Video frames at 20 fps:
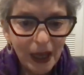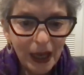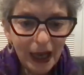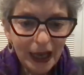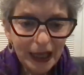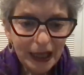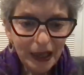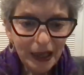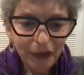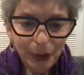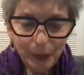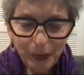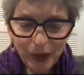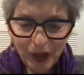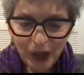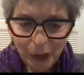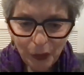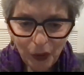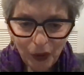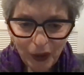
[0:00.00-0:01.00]
Hi,
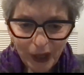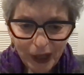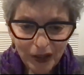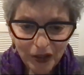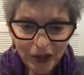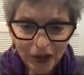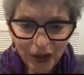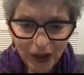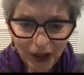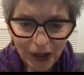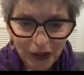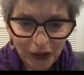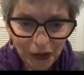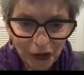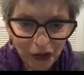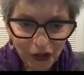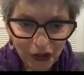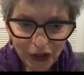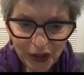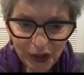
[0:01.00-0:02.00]
everybody. We'll get started in
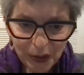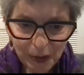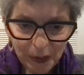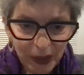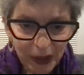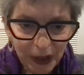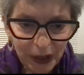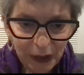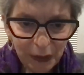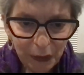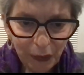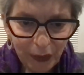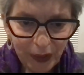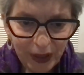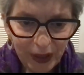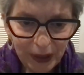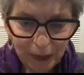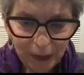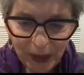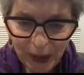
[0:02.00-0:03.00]
just a minute
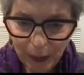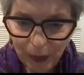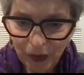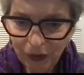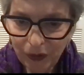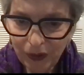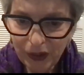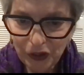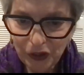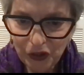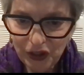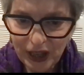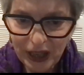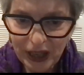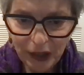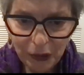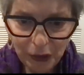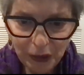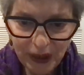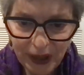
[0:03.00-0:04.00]
when people finish
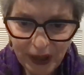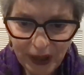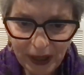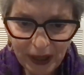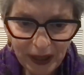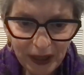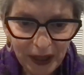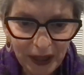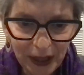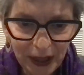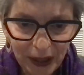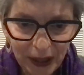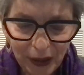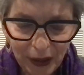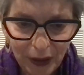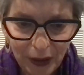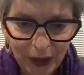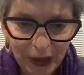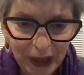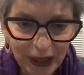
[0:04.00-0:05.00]
entering
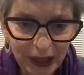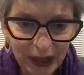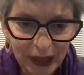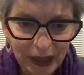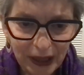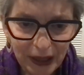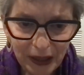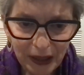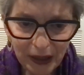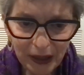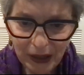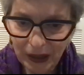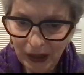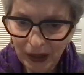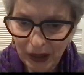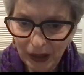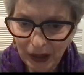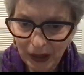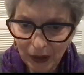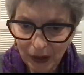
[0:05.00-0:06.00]
the
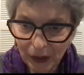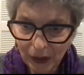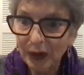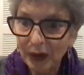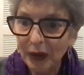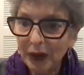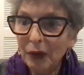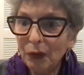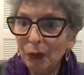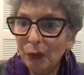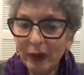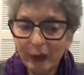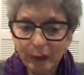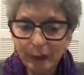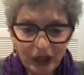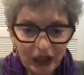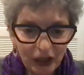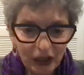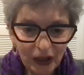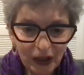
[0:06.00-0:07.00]

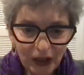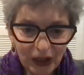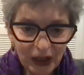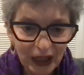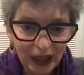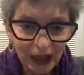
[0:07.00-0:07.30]
webinar.